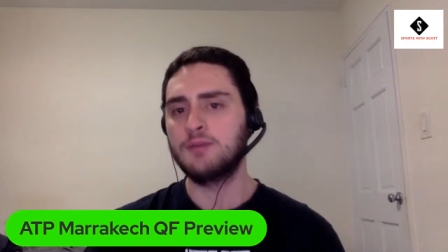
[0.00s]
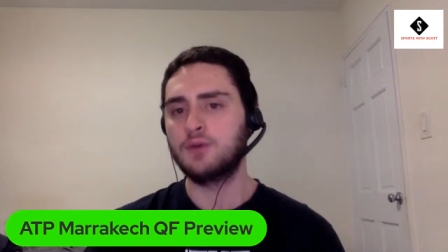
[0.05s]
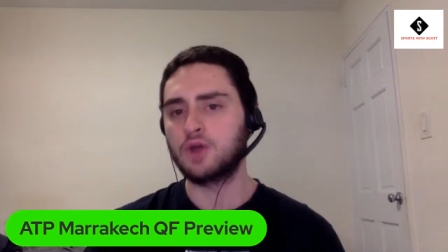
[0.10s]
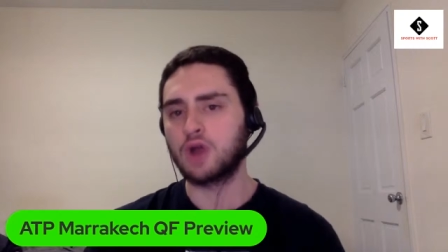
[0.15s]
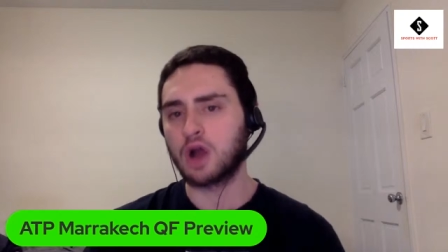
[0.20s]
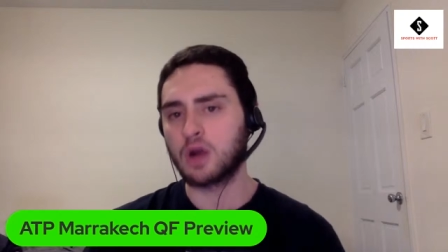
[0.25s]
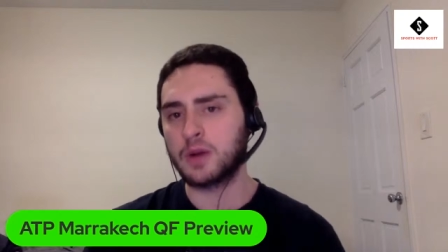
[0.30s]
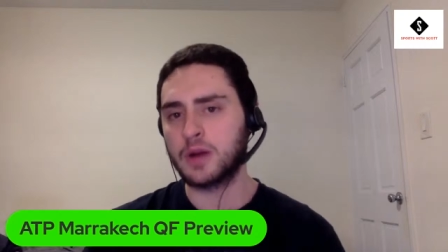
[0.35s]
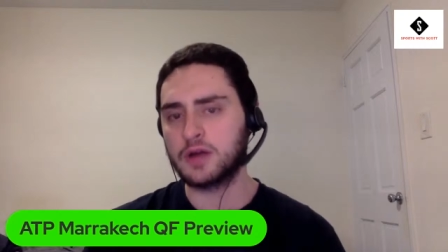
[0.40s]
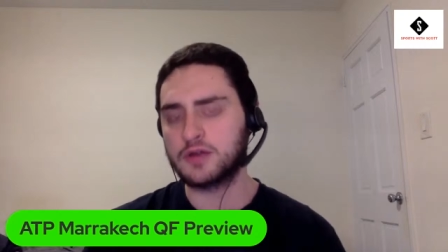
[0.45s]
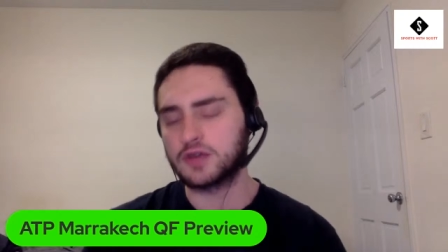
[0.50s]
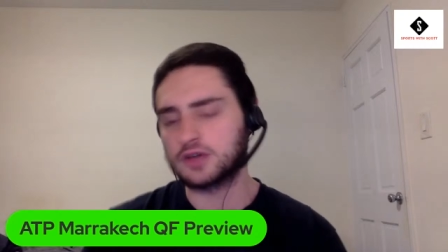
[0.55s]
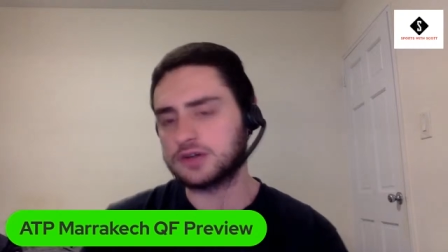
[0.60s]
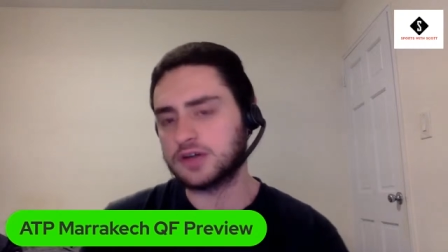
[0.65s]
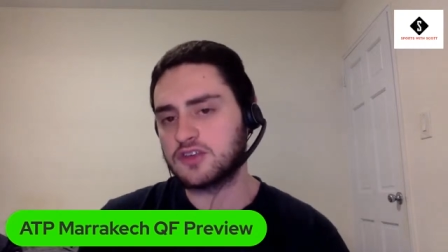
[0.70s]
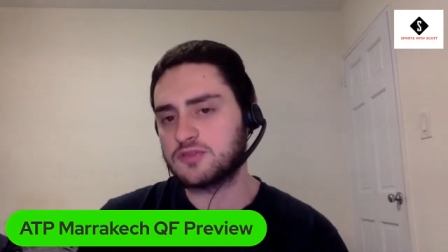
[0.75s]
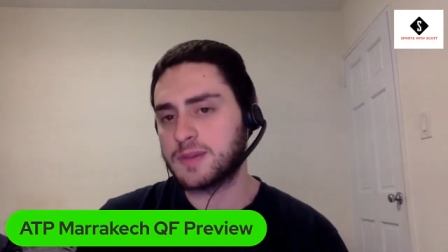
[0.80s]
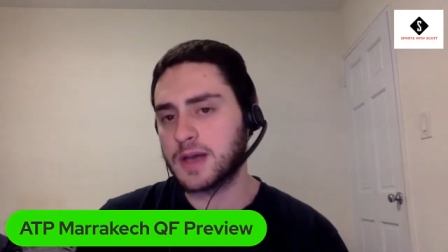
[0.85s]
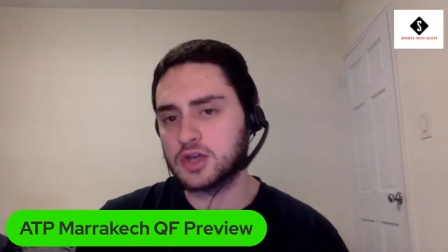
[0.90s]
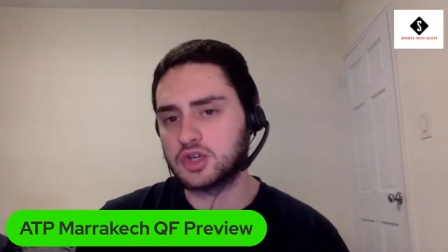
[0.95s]
Munar, we know, is a
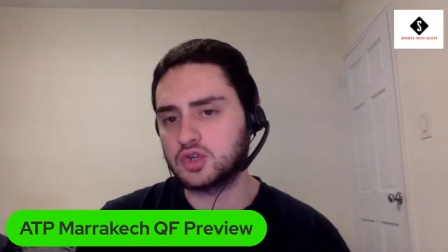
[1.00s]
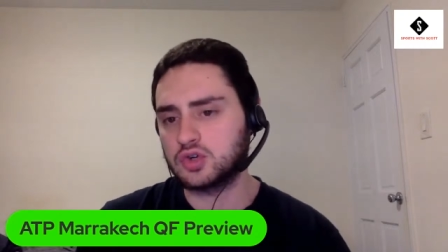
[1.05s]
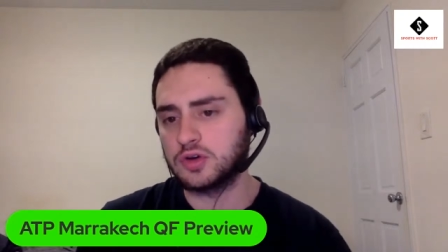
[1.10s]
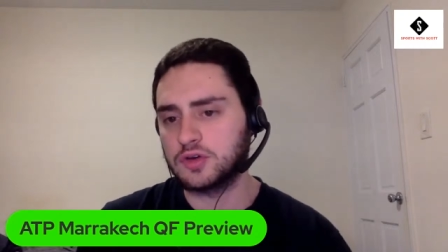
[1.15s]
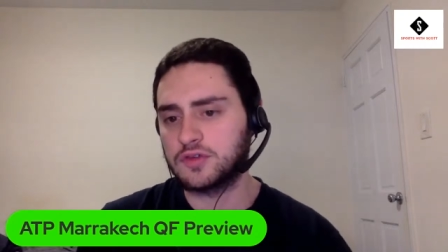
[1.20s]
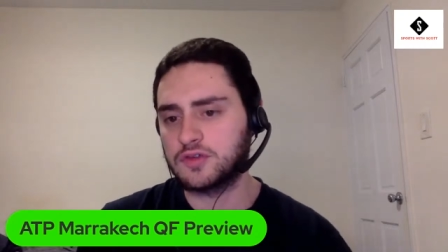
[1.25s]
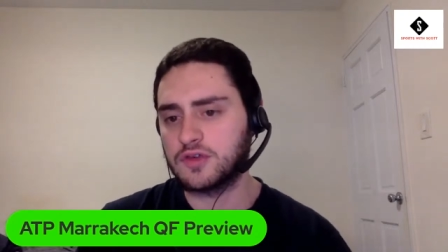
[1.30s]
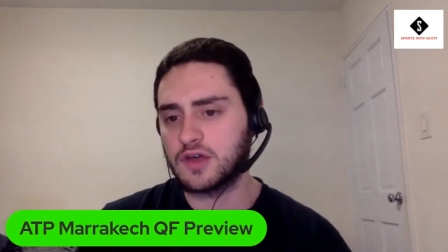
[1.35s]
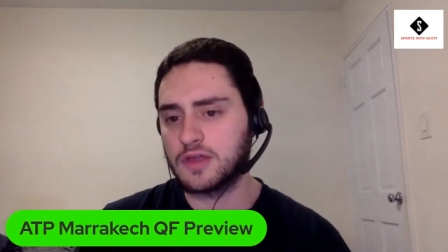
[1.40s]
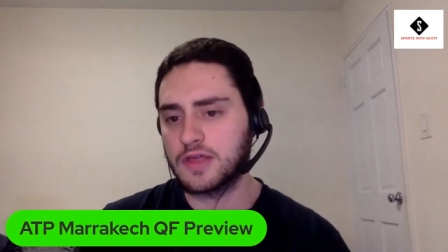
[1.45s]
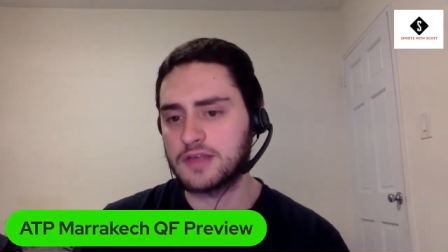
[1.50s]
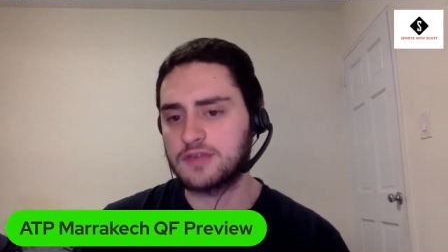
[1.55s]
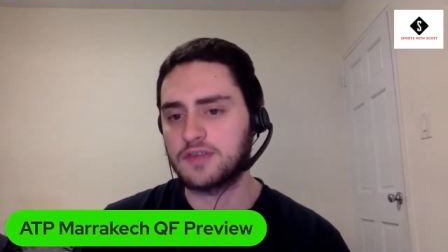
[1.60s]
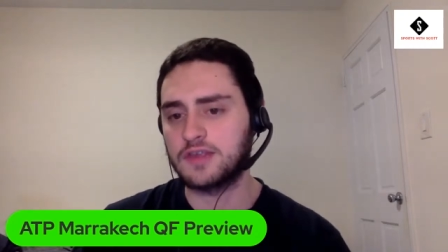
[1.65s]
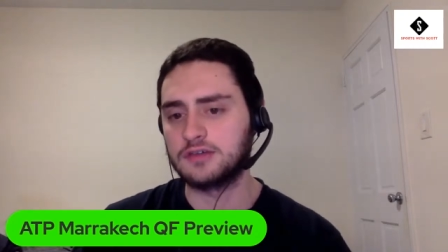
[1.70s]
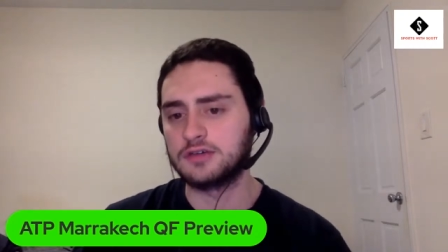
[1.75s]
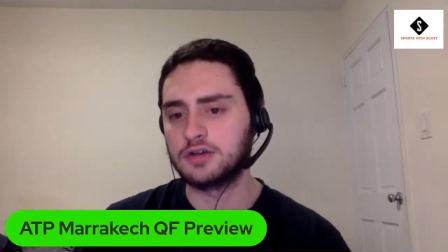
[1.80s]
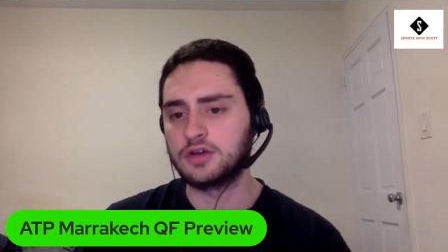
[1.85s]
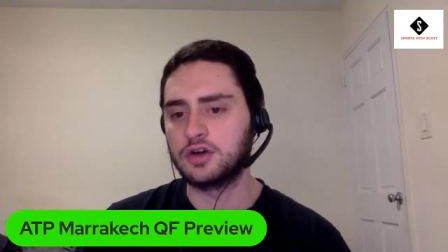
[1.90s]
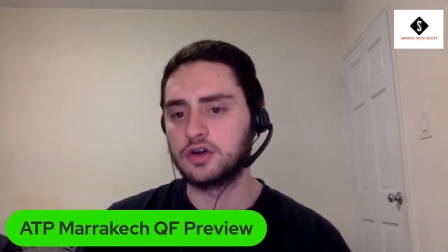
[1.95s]
clay specialist, so that's
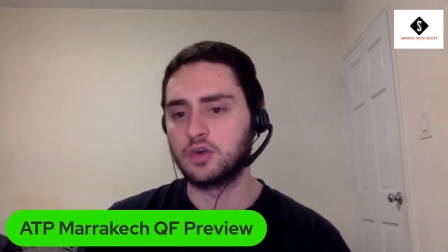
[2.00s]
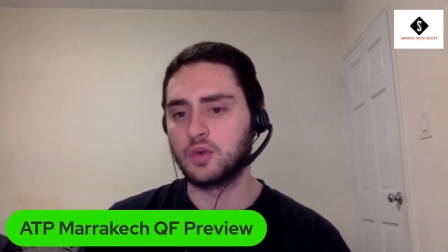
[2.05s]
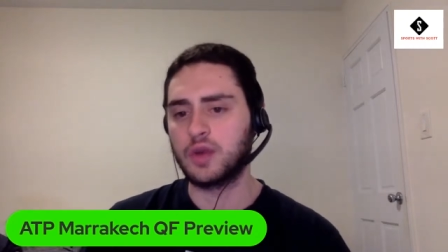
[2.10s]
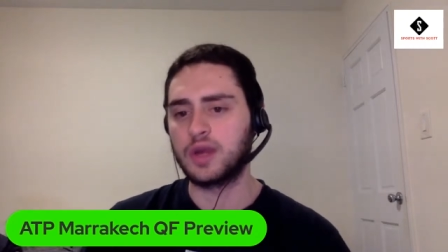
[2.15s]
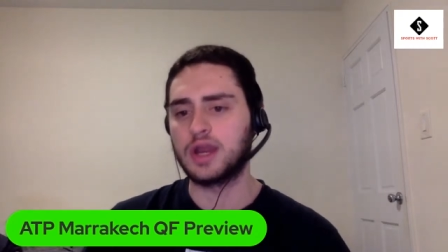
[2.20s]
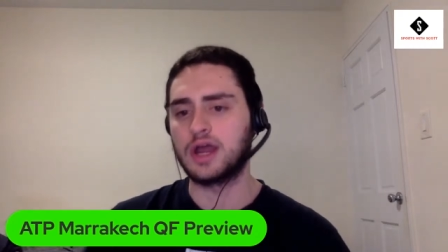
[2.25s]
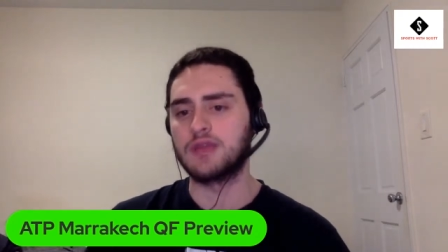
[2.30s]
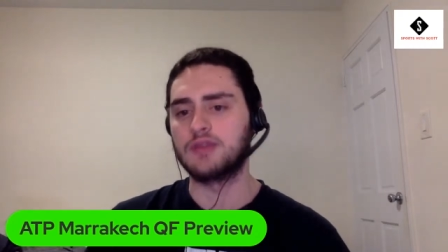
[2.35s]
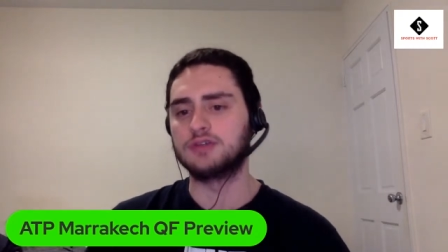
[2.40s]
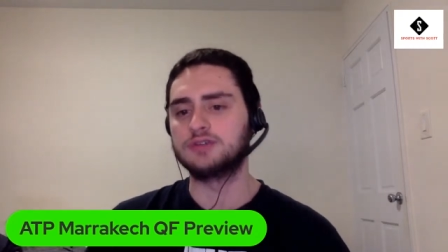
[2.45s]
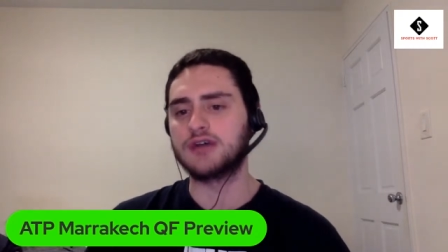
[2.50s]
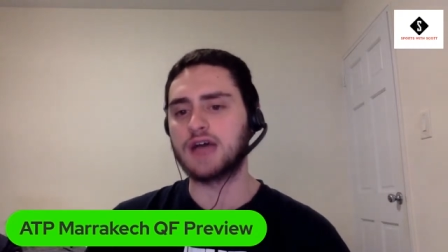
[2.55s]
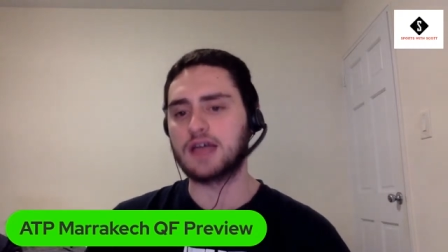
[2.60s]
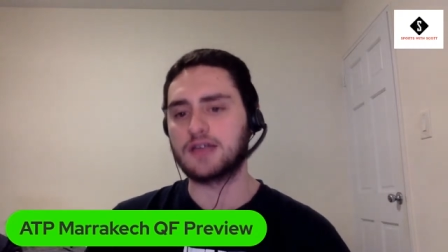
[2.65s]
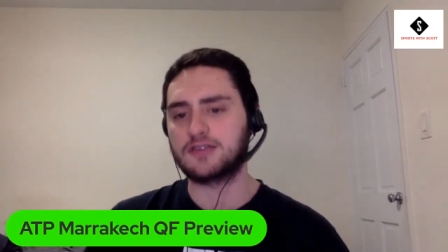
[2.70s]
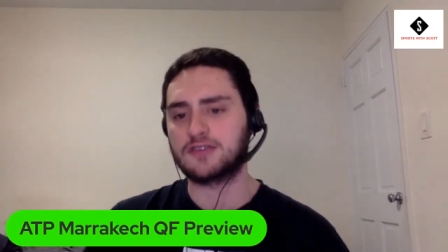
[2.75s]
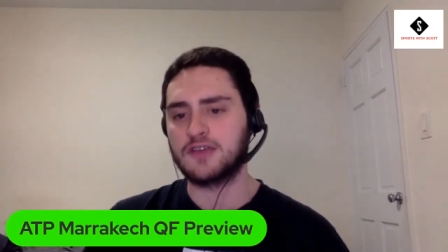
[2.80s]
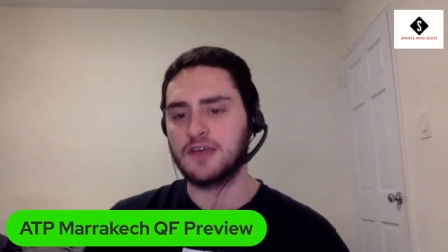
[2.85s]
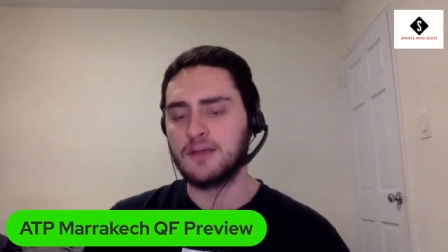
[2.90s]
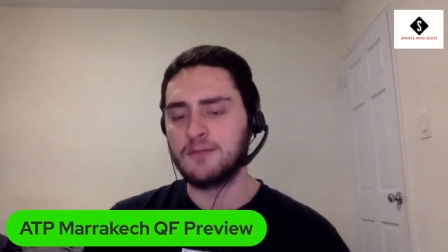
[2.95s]
still a good win
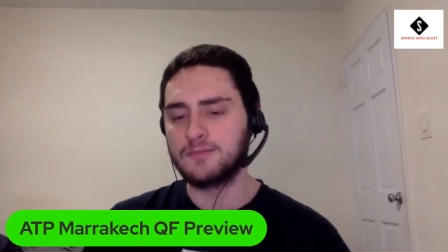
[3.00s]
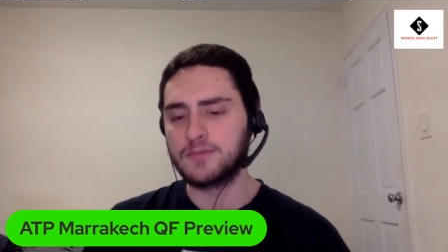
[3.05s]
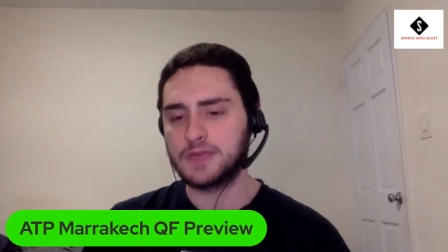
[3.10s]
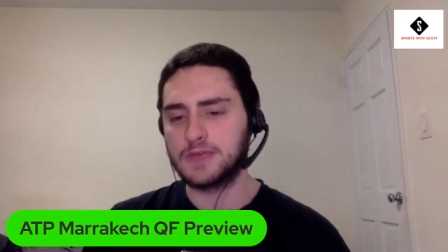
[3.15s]
nonetheless.